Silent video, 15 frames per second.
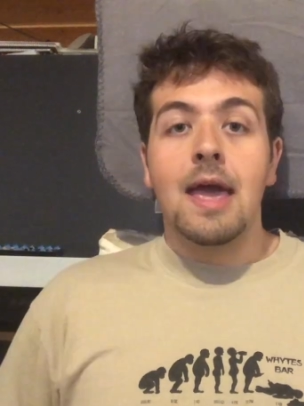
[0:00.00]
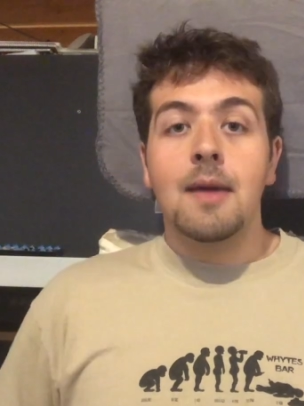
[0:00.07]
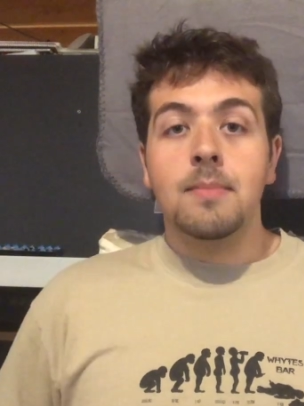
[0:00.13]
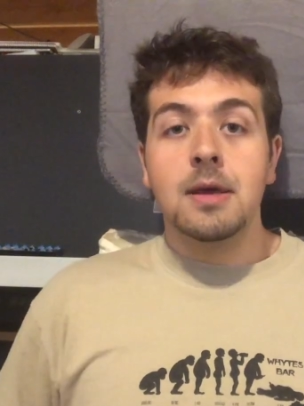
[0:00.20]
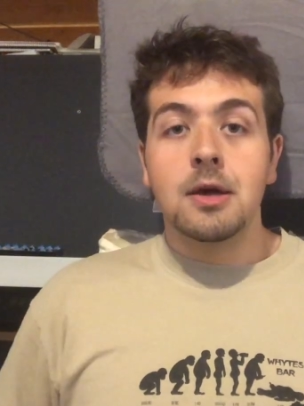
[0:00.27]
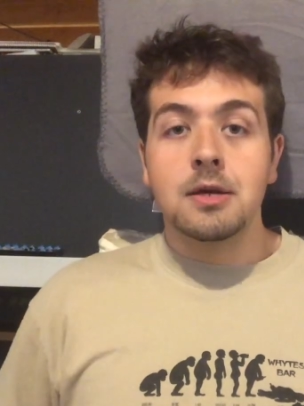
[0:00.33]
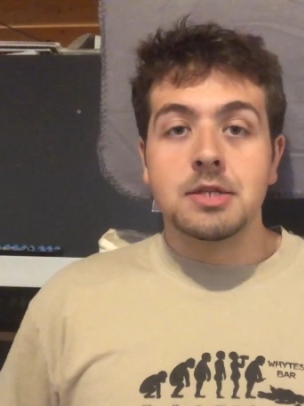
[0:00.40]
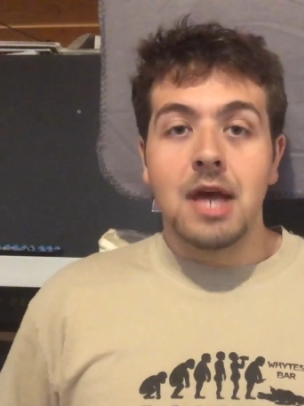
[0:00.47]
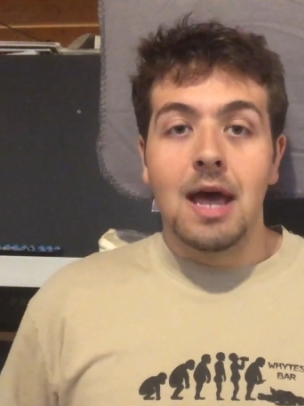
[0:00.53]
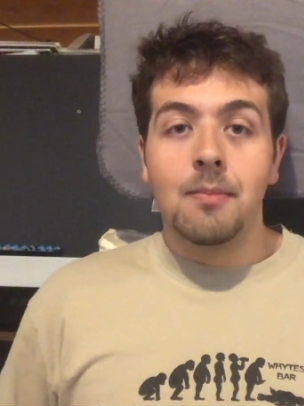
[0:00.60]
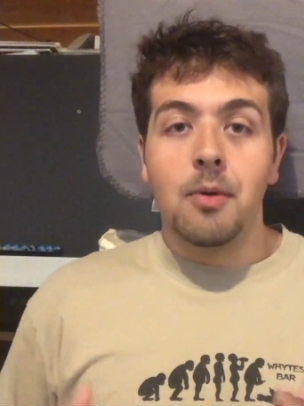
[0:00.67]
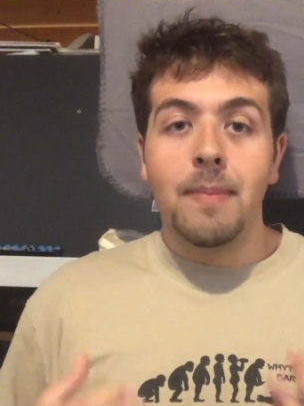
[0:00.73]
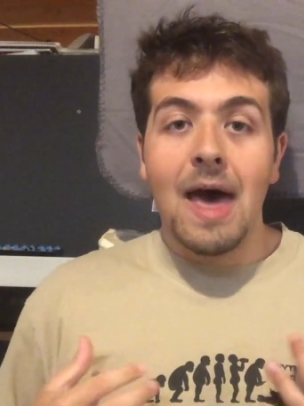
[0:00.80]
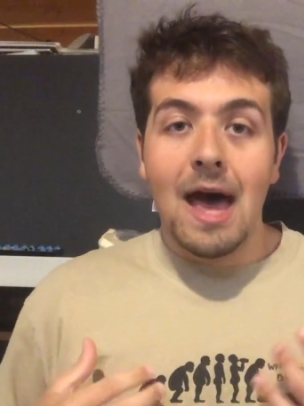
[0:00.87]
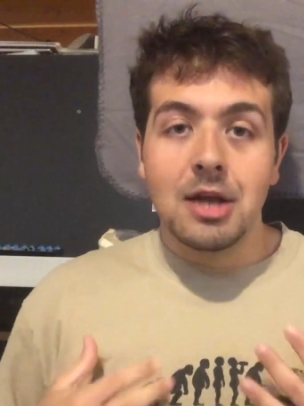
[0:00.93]
And because I'm a
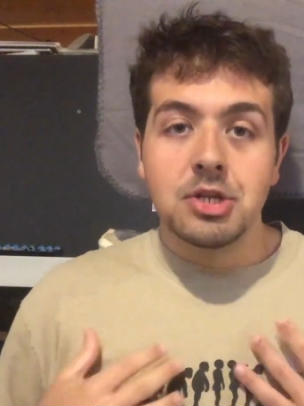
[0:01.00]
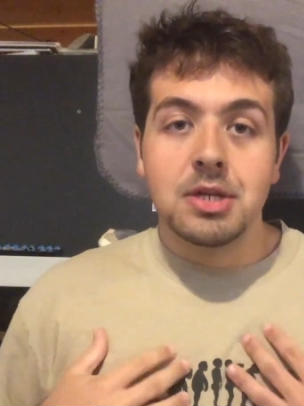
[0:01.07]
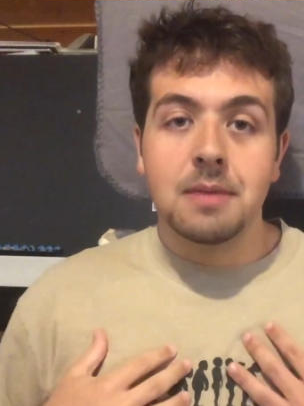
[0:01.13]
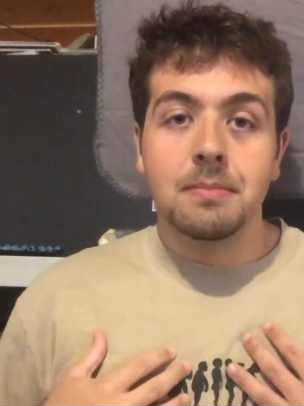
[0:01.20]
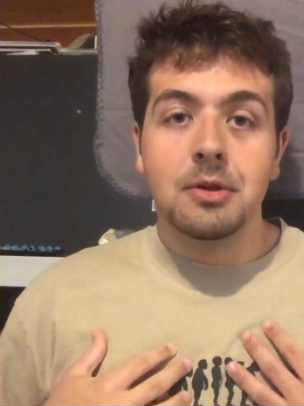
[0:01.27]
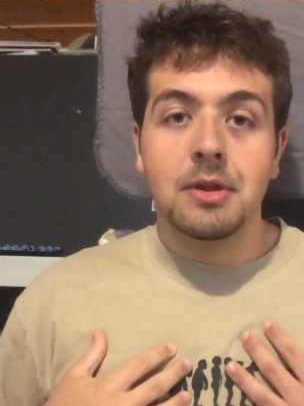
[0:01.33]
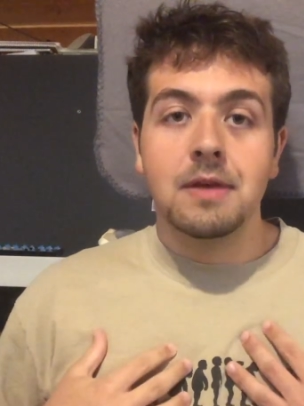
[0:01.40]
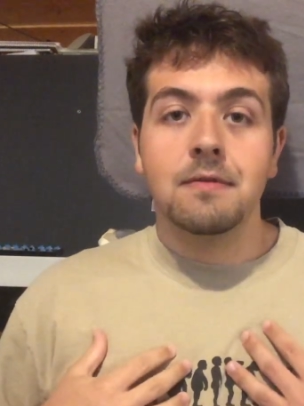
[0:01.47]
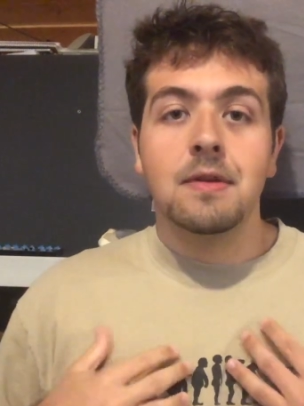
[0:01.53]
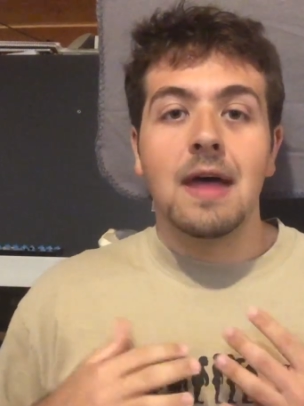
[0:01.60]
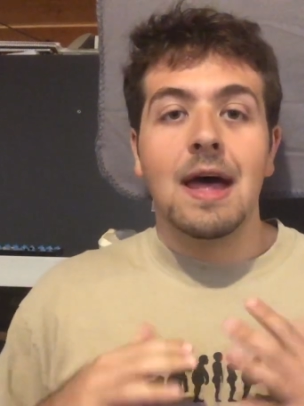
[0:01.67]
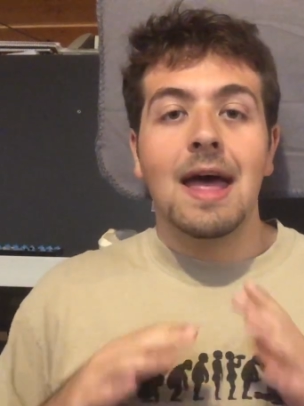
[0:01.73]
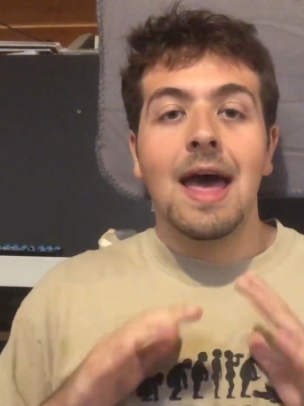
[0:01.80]
passionate believer that